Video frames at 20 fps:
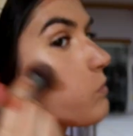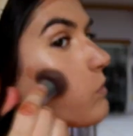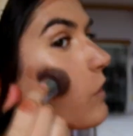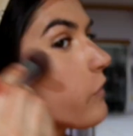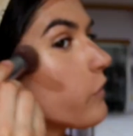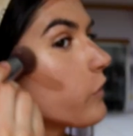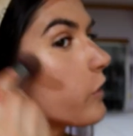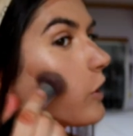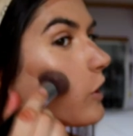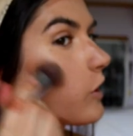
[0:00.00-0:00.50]

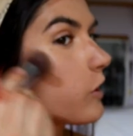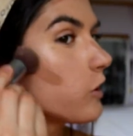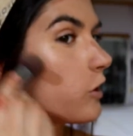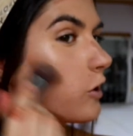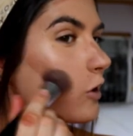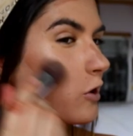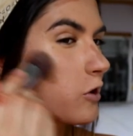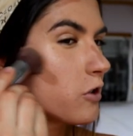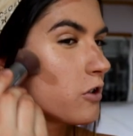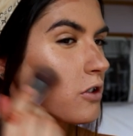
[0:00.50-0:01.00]
buff it in.
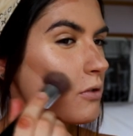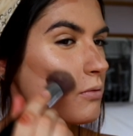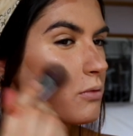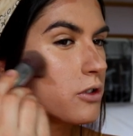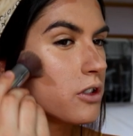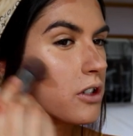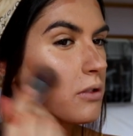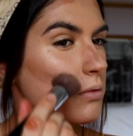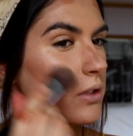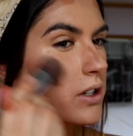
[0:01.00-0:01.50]
You can use a
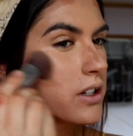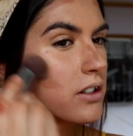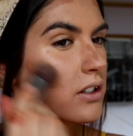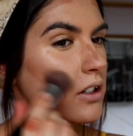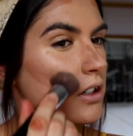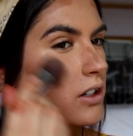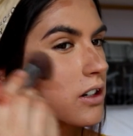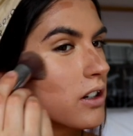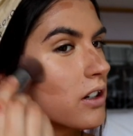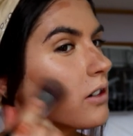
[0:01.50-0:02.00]
beauty
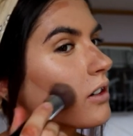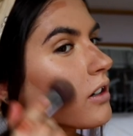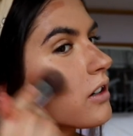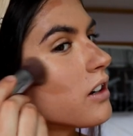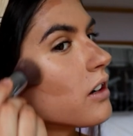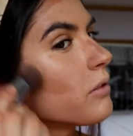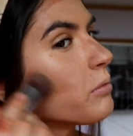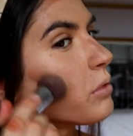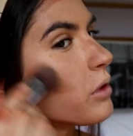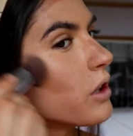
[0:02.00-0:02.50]
blender,
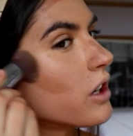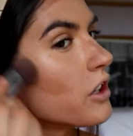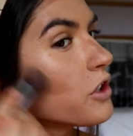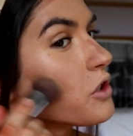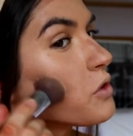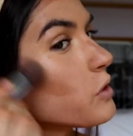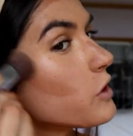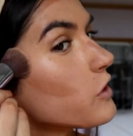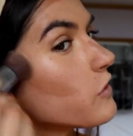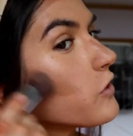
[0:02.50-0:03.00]

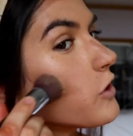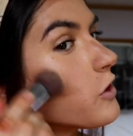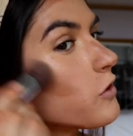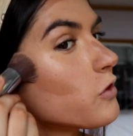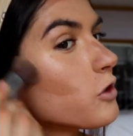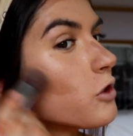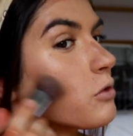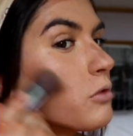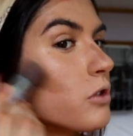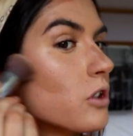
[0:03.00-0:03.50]
brush, whatever you
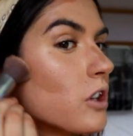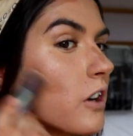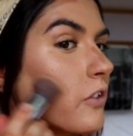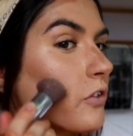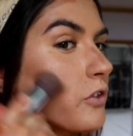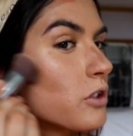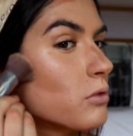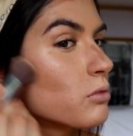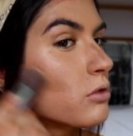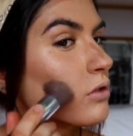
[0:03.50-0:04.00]
feel more
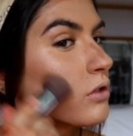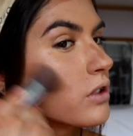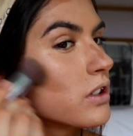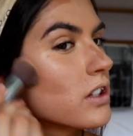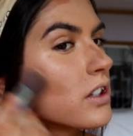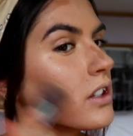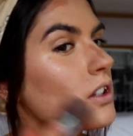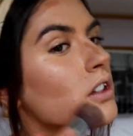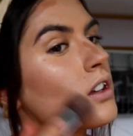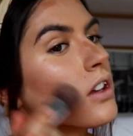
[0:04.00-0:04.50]
comfortable
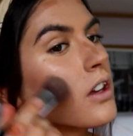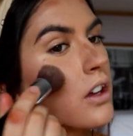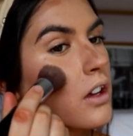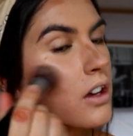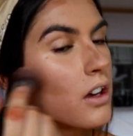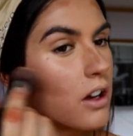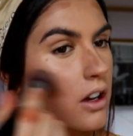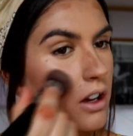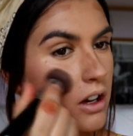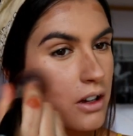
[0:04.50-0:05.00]
with.
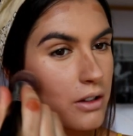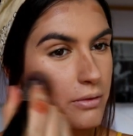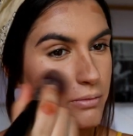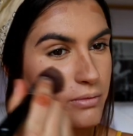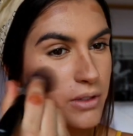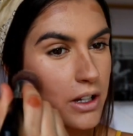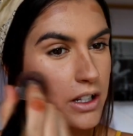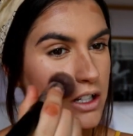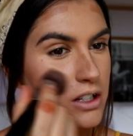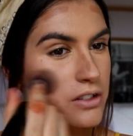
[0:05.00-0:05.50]
Um,
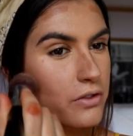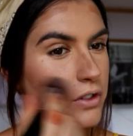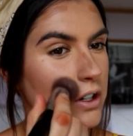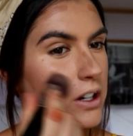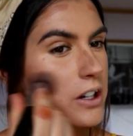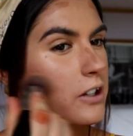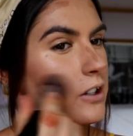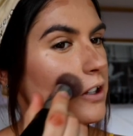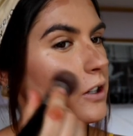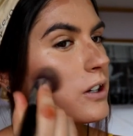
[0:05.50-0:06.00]
I just
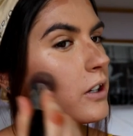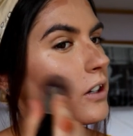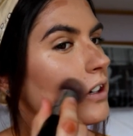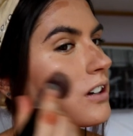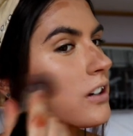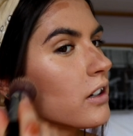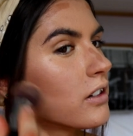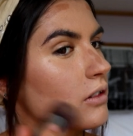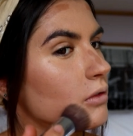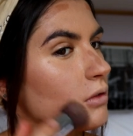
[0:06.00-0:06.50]
find that
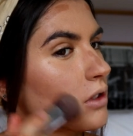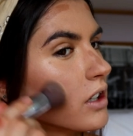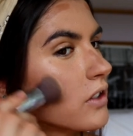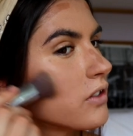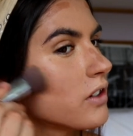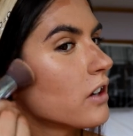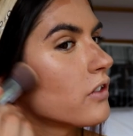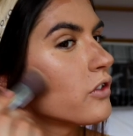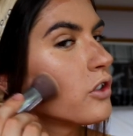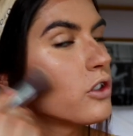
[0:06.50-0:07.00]

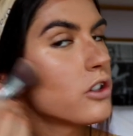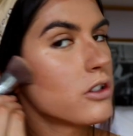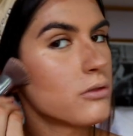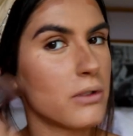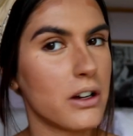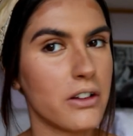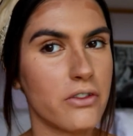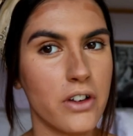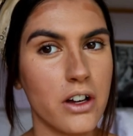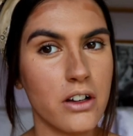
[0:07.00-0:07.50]
whatever I've used
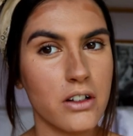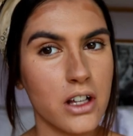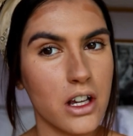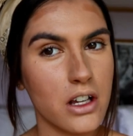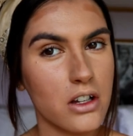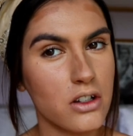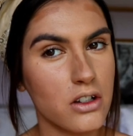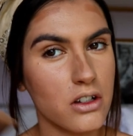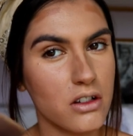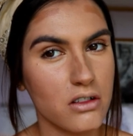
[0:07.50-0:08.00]
my
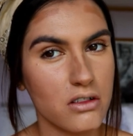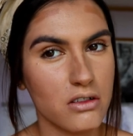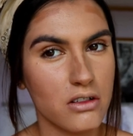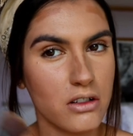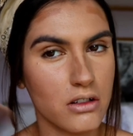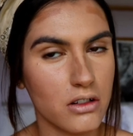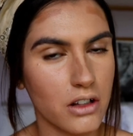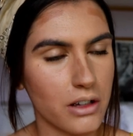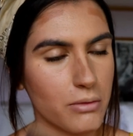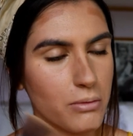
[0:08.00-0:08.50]
foundation
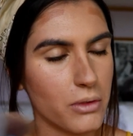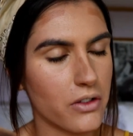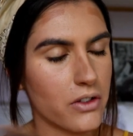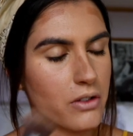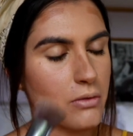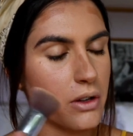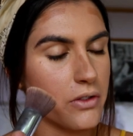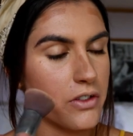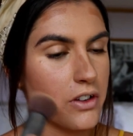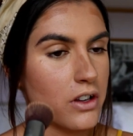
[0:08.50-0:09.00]
to like buff
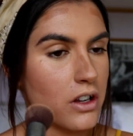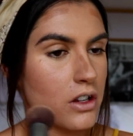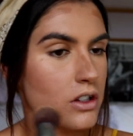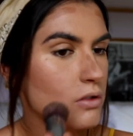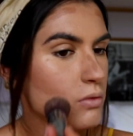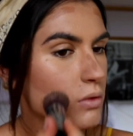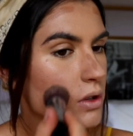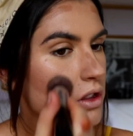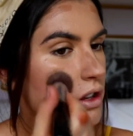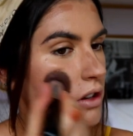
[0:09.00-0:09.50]
in my
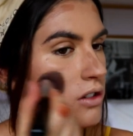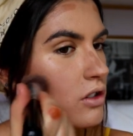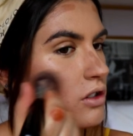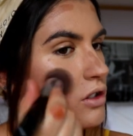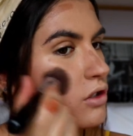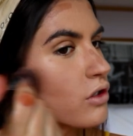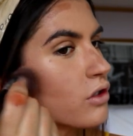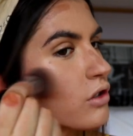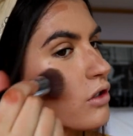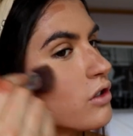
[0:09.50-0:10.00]
foundation with, I'll
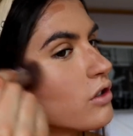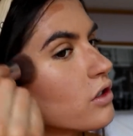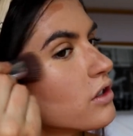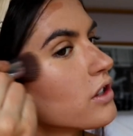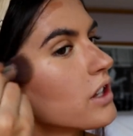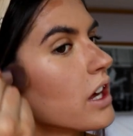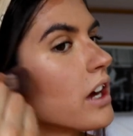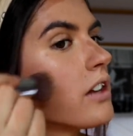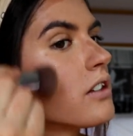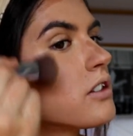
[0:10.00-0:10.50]
just use
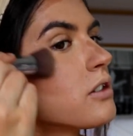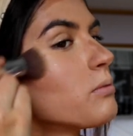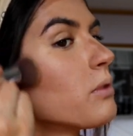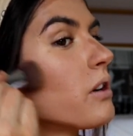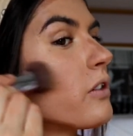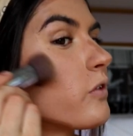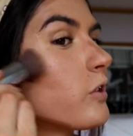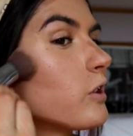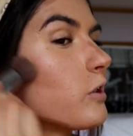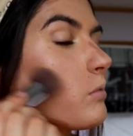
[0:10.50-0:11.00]
that to
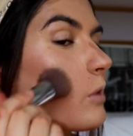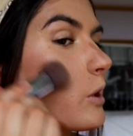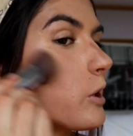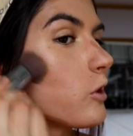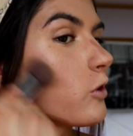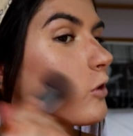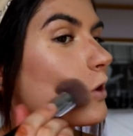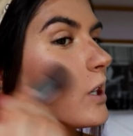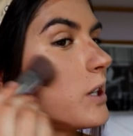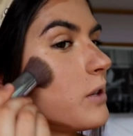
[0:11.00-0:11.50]
buff in my
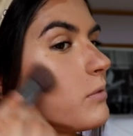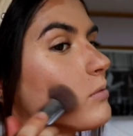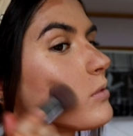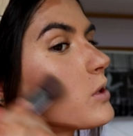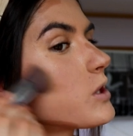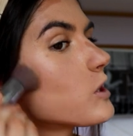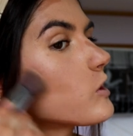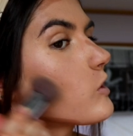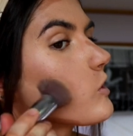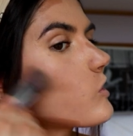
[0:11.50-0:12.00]

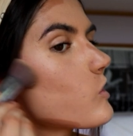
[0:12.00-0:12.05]
creams